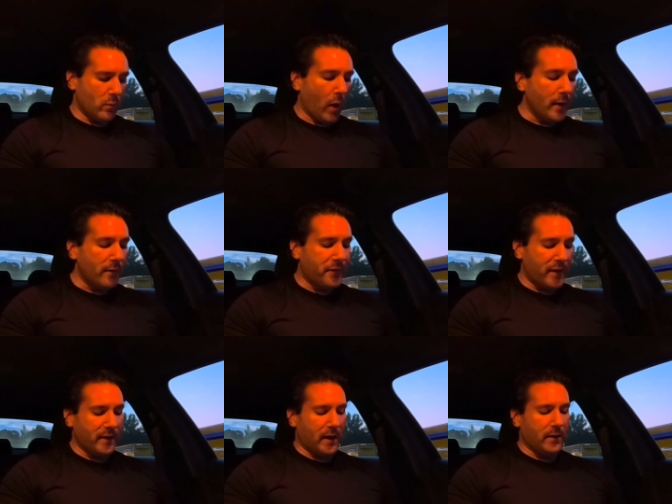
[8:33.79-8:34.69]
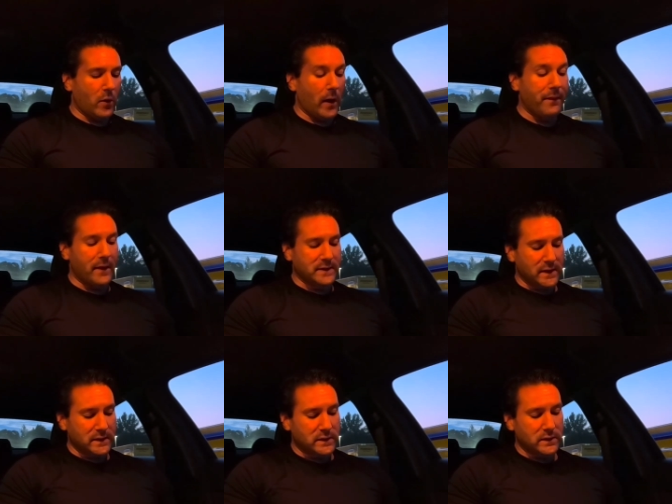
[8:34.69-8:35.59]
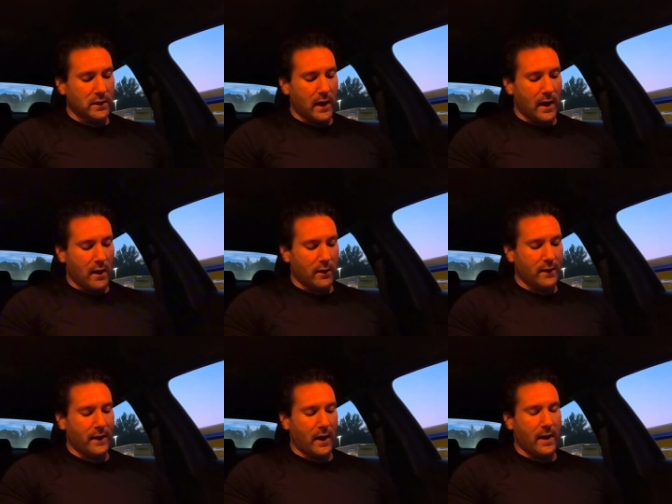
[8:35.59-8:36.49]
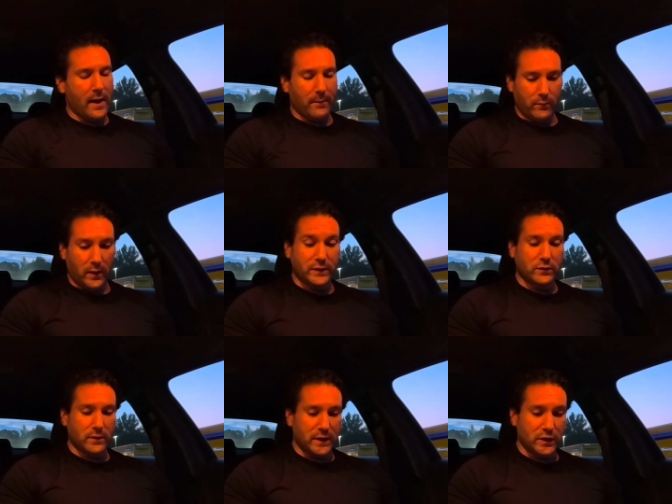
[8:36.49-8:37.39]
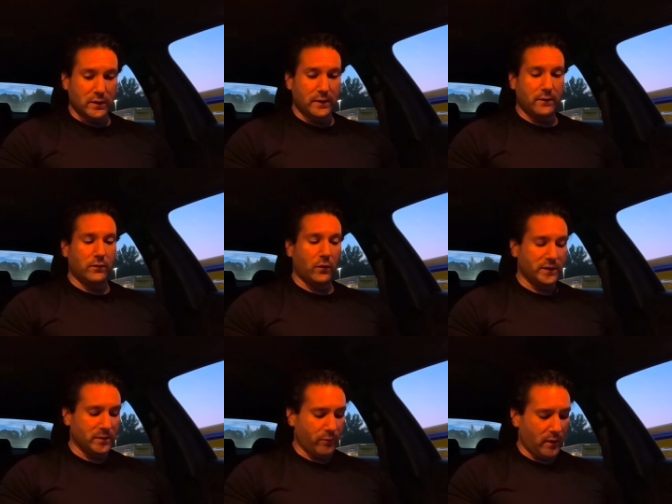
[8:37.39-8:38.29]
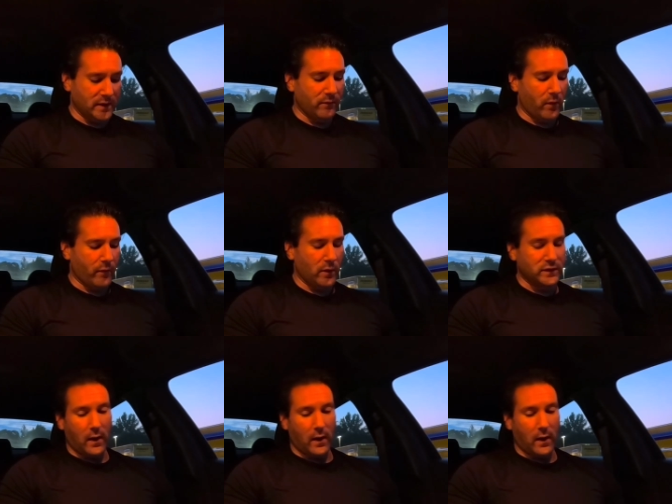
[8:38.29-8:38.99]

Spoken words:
One thing that I know, and this is an area that I am like strategically doing some progressive overload.